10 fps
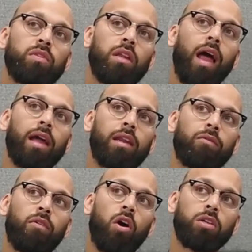with the
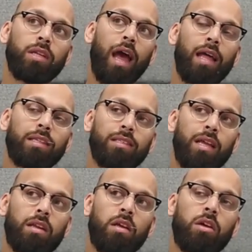lightning fast hands
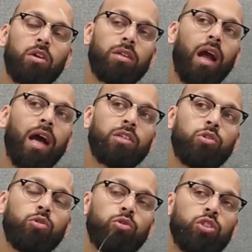and guys
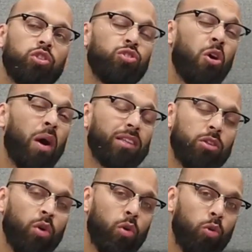who just know how
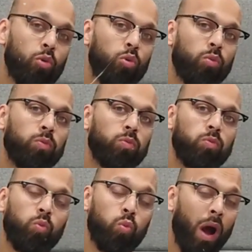to do it all
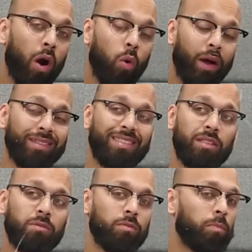well and
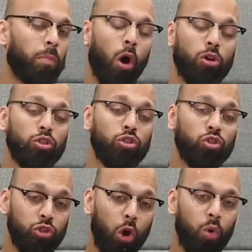box
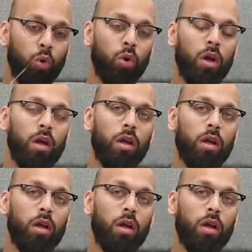so